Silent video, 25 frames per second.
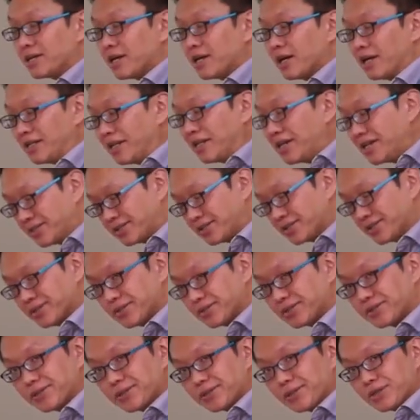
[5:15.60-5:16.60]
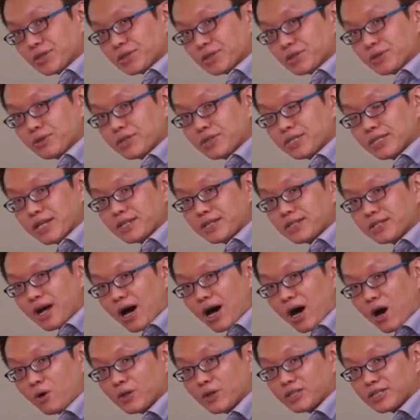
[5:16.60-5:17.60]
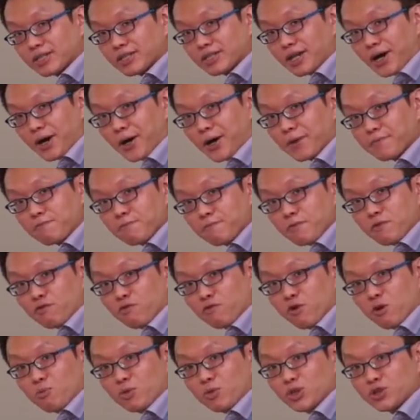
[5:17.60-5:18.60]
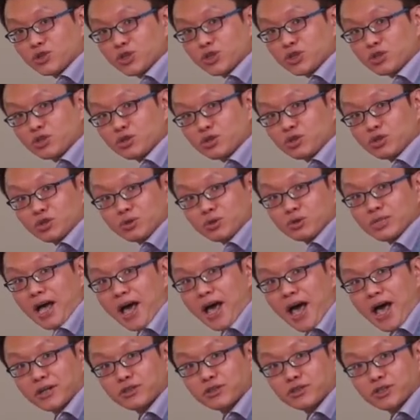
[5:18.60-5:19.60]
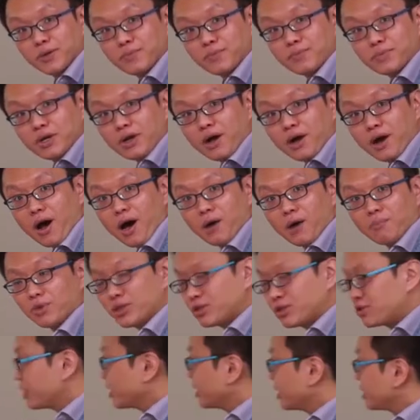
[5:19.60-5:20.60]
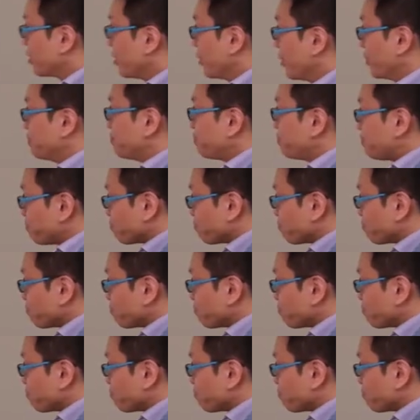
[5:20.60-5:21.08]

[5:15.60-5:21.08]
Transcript: analysis to say now is the time for machine to do some action on machine its own.